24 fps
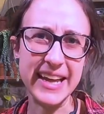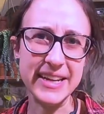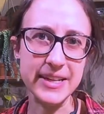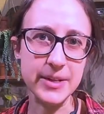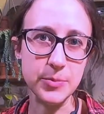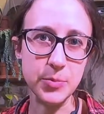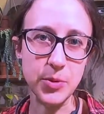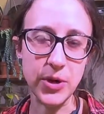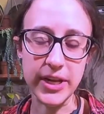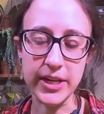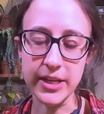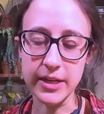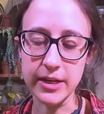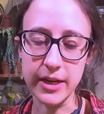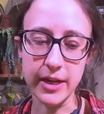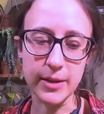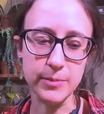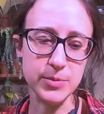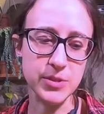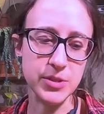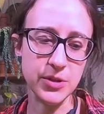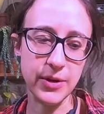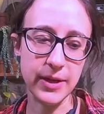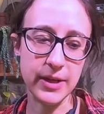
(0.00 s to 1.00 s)
break it up.
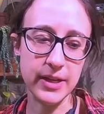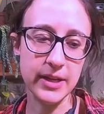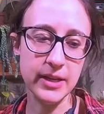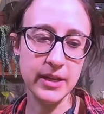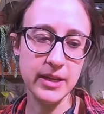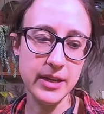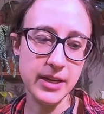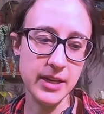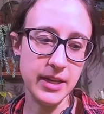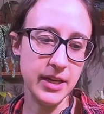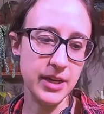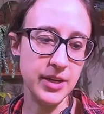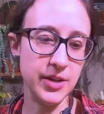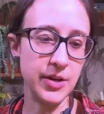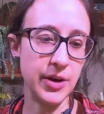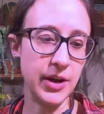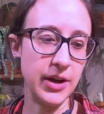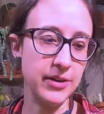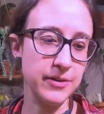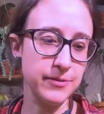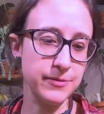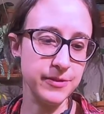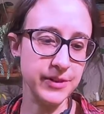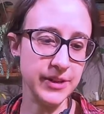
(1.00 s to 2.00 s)
So
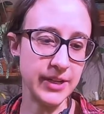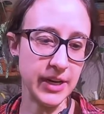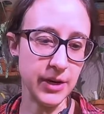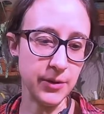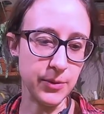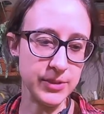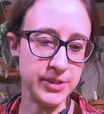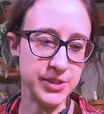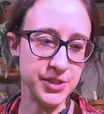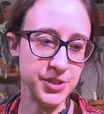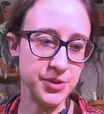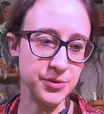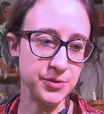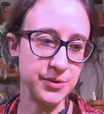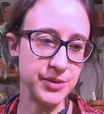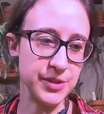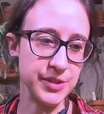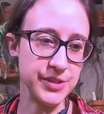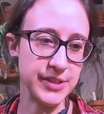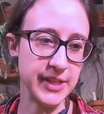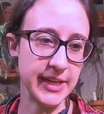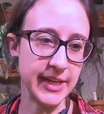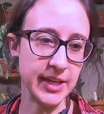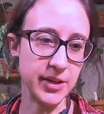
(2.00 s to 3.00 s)
I'll figure out what to do with the
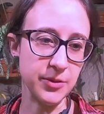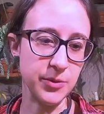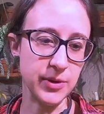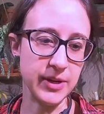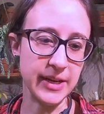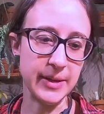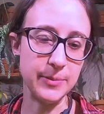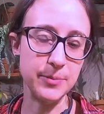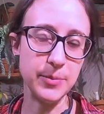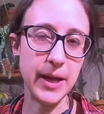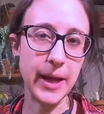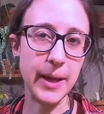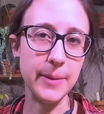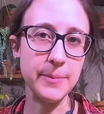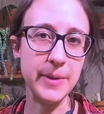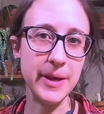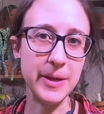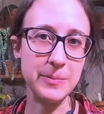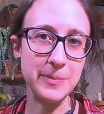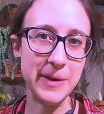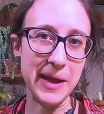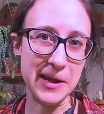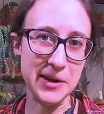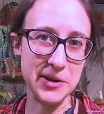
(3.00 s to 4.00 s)
second one. I
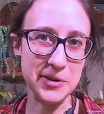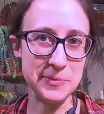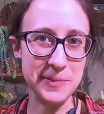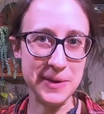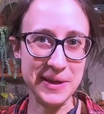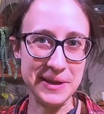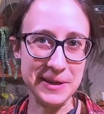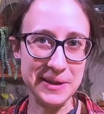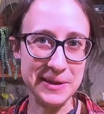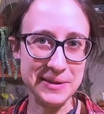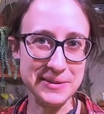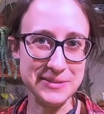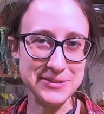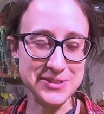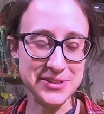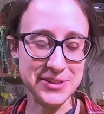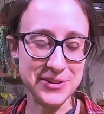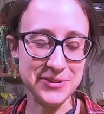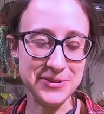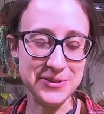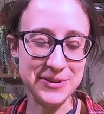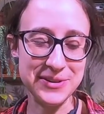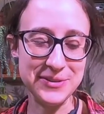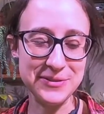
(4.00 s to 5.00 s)
made macrame hangers
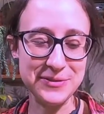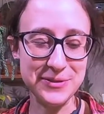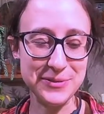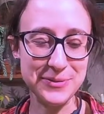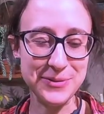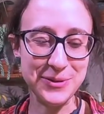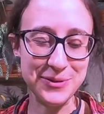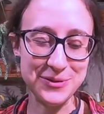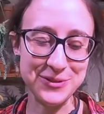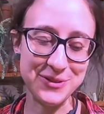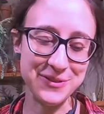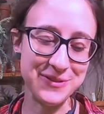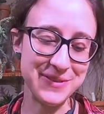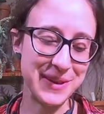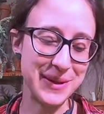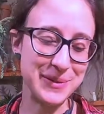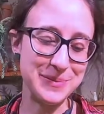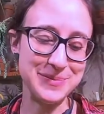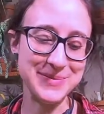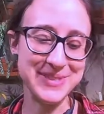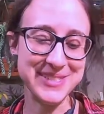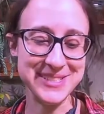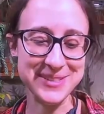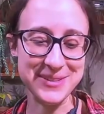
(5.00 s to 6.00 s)
already for both of
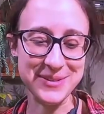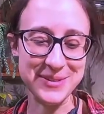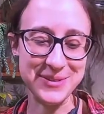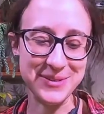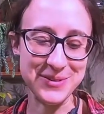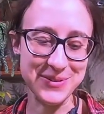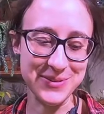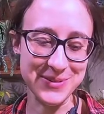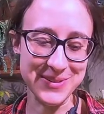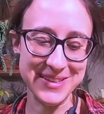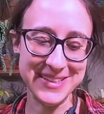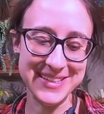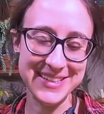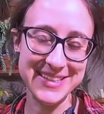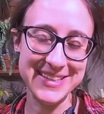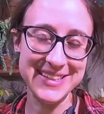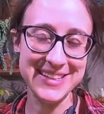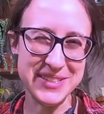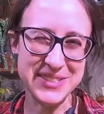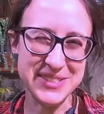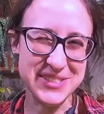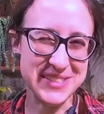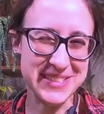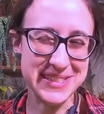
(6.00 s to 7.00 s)
them, so I
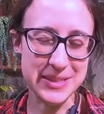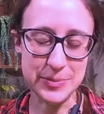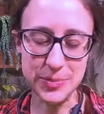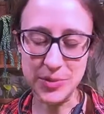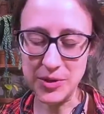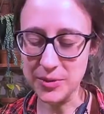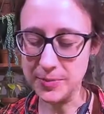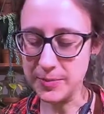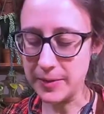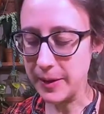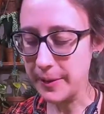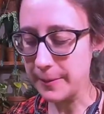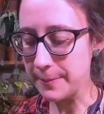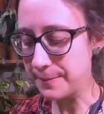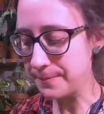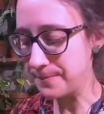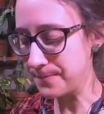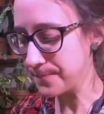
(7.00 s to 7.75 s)
just need to put them up.